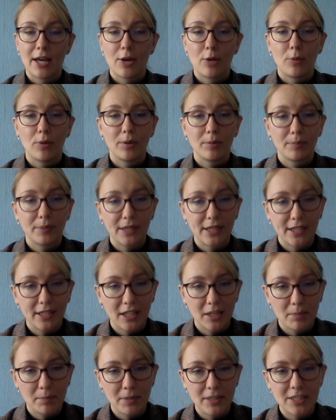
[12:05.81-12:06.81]
When
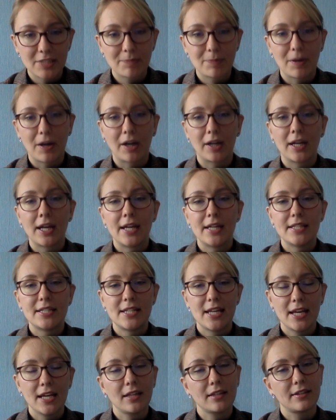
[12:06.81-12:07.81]
planning a peace park,
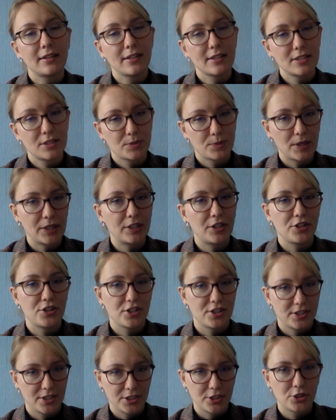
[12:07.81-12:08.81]
take these
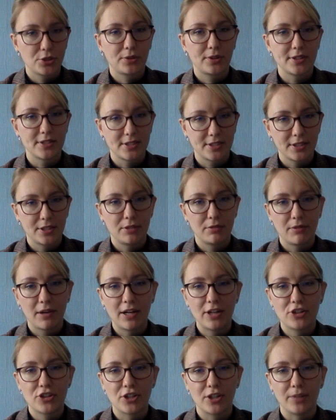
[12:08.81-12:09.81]
strategies into
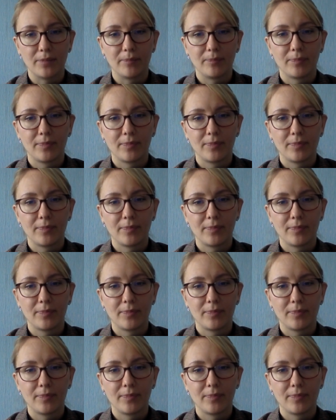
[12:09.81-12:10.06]
consideration